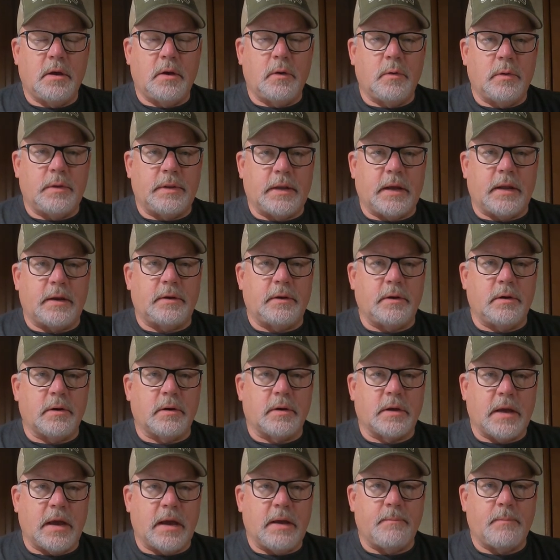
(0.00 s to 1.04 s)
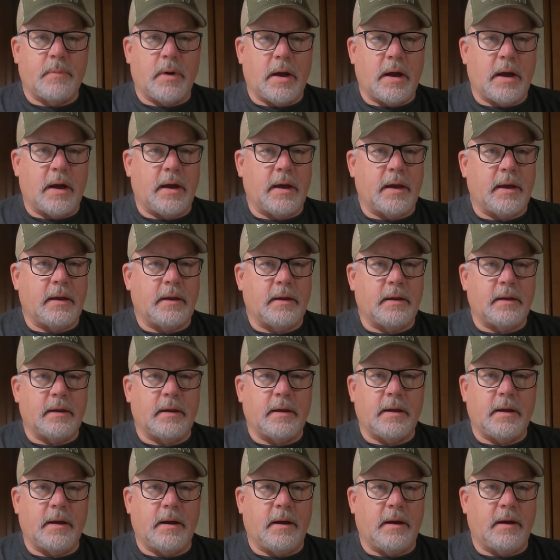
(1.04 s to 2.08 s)
when that deer came by,
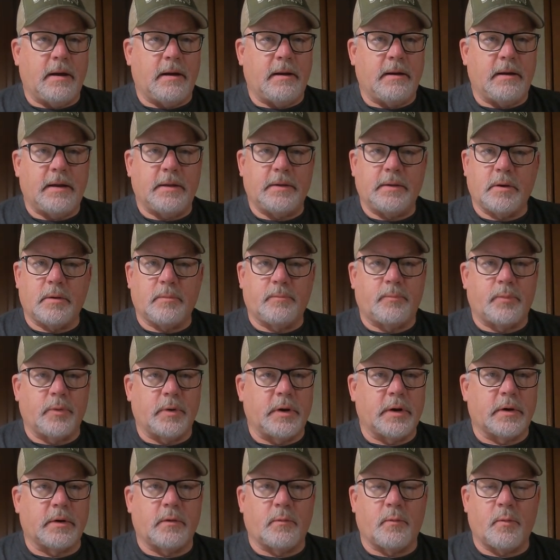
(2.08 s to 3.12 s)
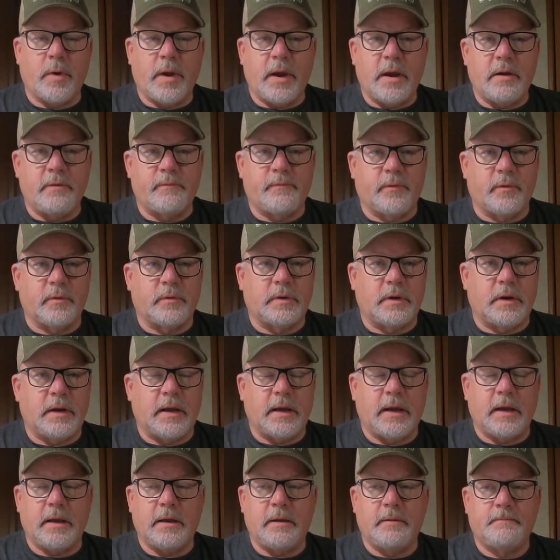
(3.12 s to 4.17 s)
and they're predicting rain for
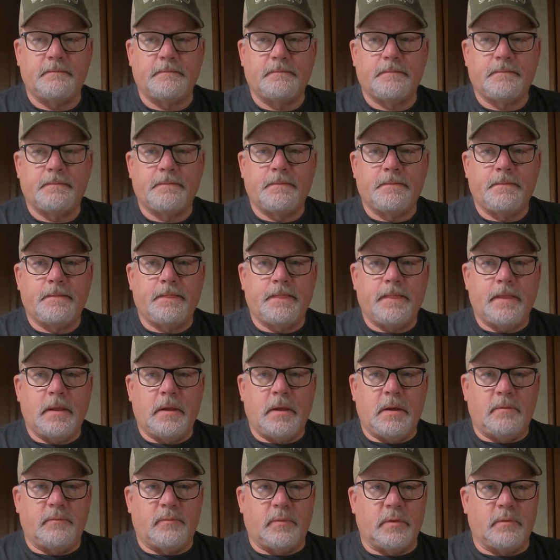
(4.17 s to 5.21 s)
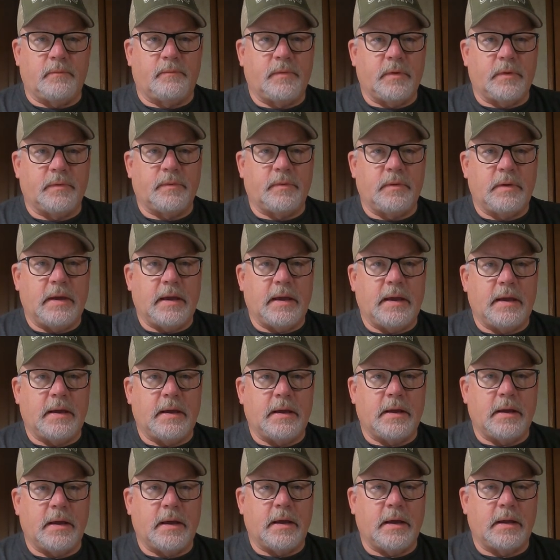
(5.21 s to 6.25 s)
today, for the fifth
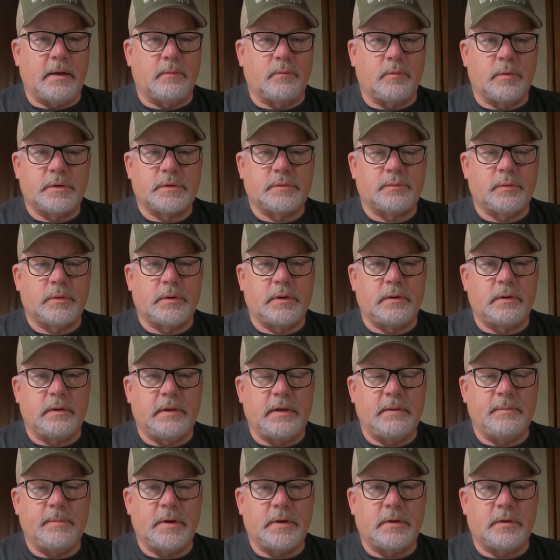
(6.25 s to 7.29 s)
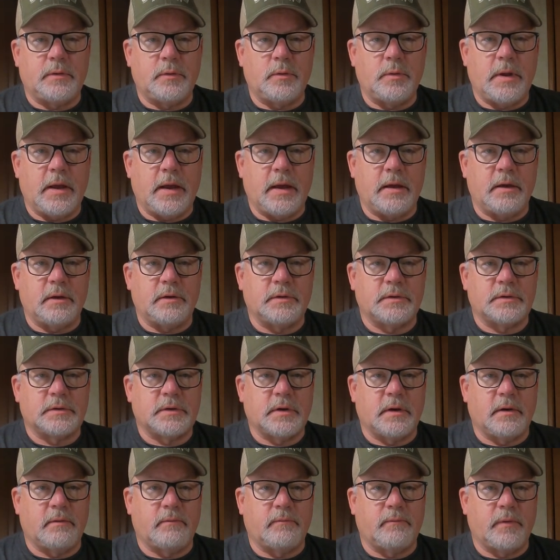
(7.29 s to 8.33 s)
day, and which would leave me 2 days
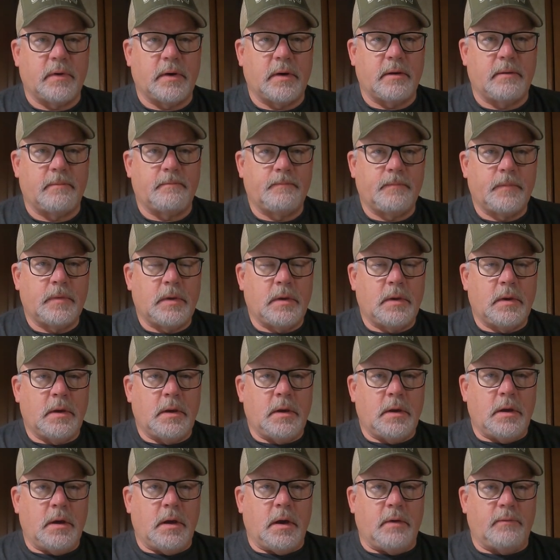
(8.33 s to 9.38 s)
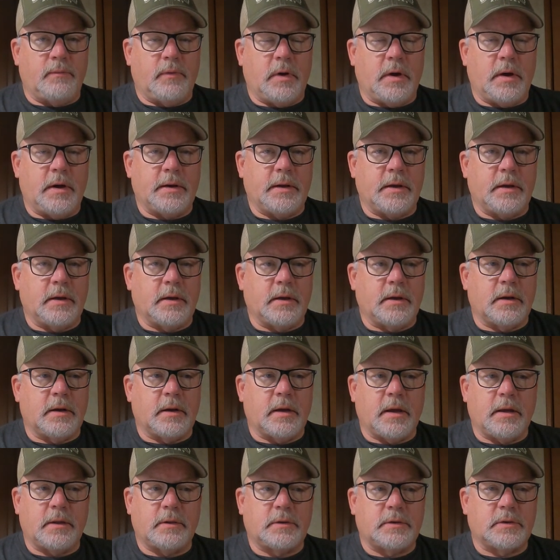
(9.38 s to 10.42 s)
of hunting. And
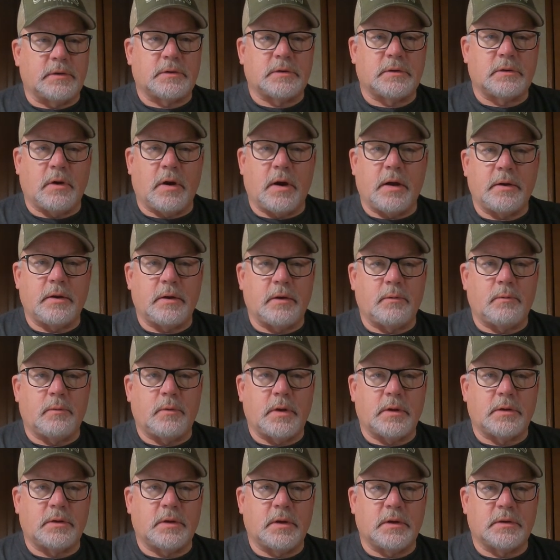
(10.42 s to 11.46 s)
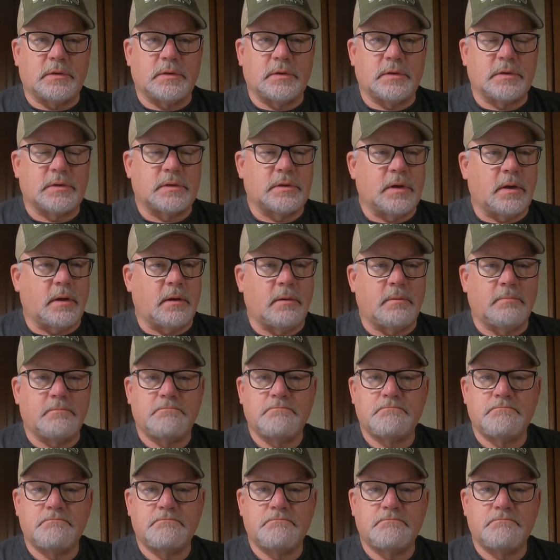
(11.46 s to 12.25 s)
I just thought, you know what, this is a